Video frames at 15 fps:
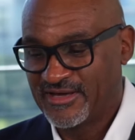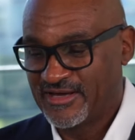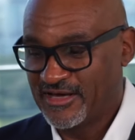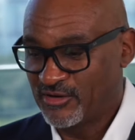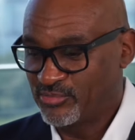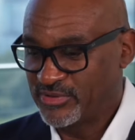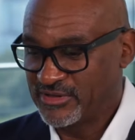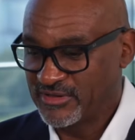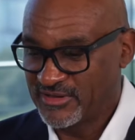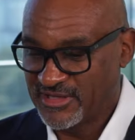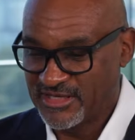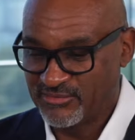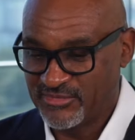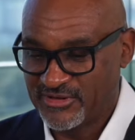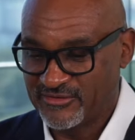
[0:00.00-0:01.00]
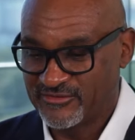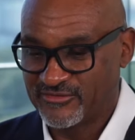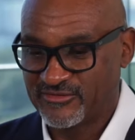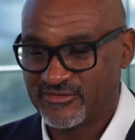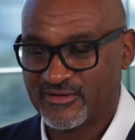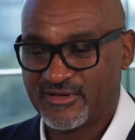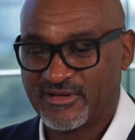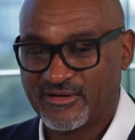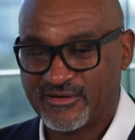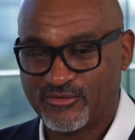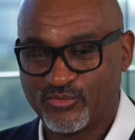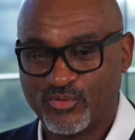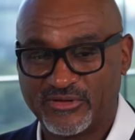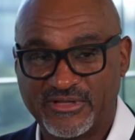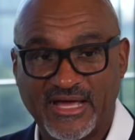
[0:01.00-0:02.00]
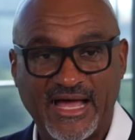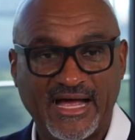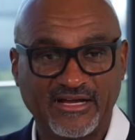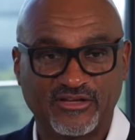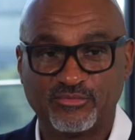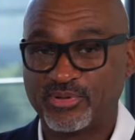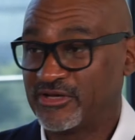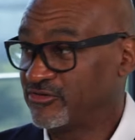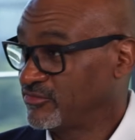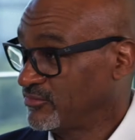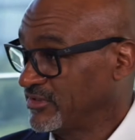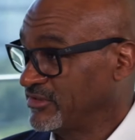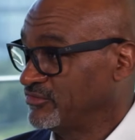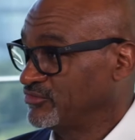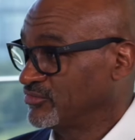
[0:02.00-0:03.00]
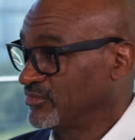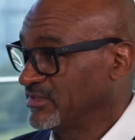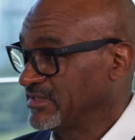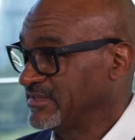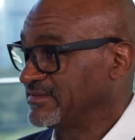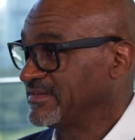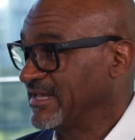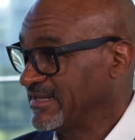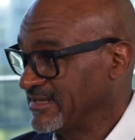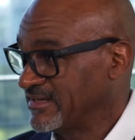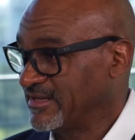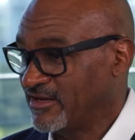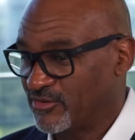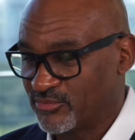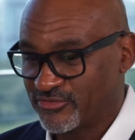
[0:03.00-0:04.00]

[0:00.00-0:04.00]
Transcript: helping claimants with the occupational injury, they can help.